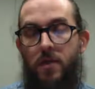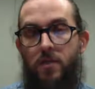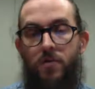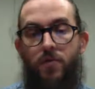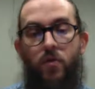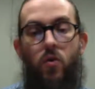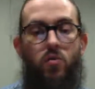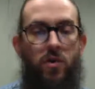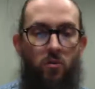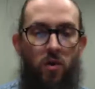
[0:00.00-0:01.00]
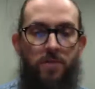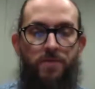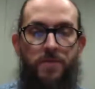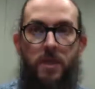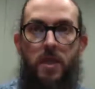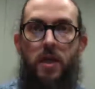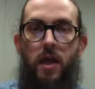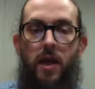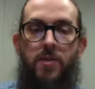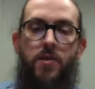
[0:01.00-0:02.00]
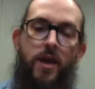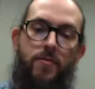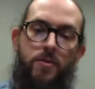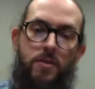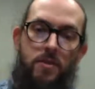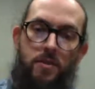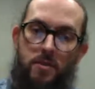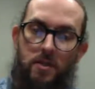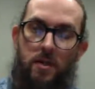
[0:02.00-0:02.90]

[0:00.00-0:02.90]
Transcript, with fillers: So 4-1-1. And you have to see this